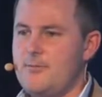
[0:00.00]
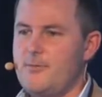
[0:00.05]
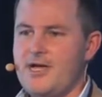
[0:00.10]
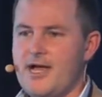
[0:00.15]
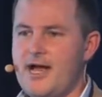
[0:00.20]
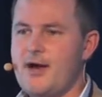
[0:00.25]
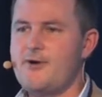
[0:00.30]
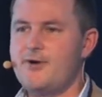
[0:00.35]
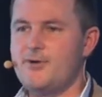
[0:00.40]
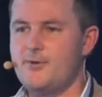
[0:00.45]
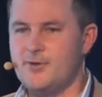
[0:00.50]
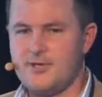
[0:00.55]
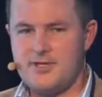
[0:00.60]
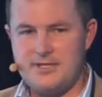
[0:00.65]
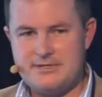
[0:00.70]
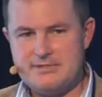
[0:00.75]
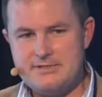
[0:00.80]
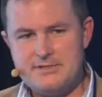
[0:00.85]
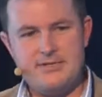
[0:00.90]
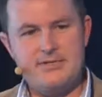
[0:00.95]
we are in
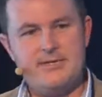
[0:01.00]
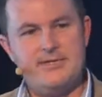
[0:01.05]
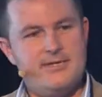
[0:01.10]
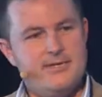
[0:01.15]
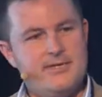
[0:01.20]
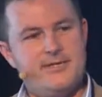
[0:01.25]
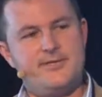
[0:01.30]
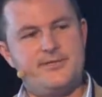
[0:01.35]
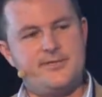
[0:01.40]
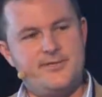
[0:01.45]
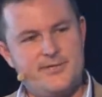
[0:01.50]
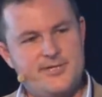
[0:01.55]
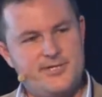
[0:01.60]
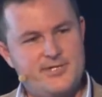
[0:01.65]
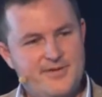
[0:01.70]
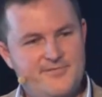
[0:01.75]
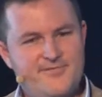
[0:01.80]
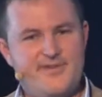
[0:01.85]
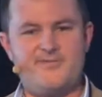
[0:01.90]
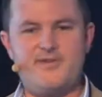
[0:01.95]
Auckland, is to
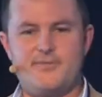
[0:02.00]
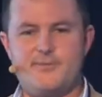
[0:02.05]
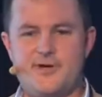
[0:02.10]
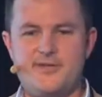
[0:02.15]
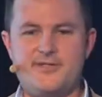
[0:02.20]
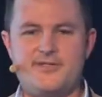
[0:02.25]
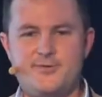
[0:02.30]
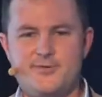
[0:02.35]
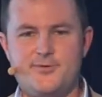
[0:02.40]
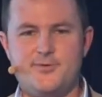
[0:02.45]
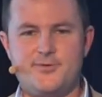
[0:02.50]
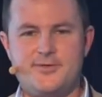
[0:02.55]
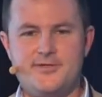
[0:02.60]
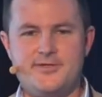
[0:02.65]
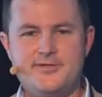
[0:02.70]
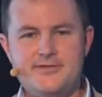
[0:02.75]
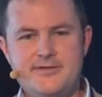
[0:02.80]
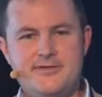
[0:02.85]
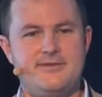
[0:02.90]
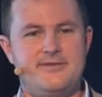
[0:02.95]
shift everybody to
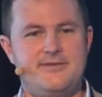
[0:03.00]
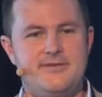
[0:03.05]
Auckland.